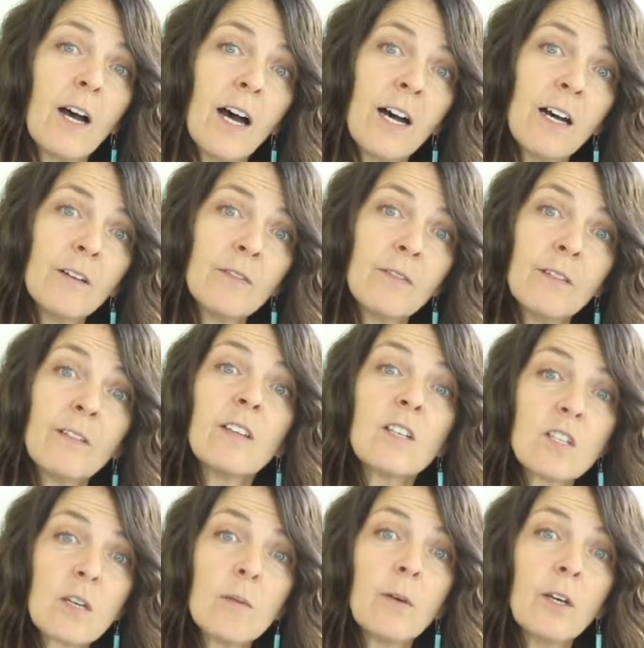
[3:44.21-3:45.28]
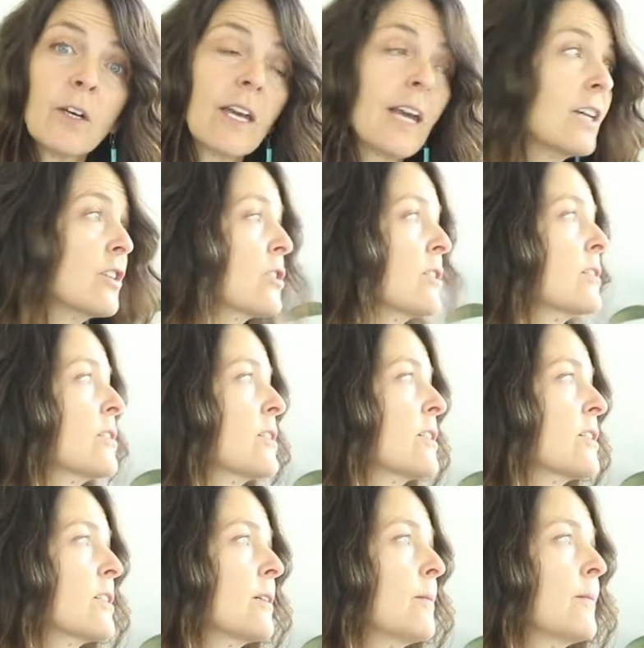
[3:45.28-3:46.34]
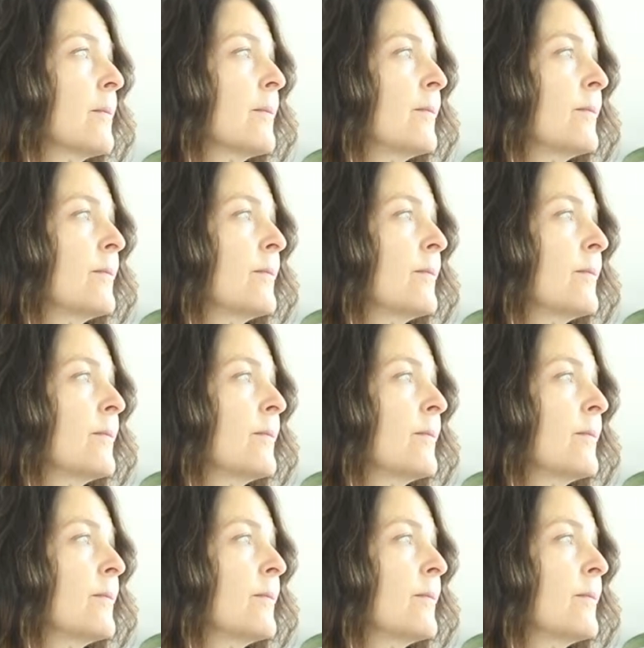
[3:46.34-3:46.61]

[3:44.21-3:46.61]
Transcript: of this communication system?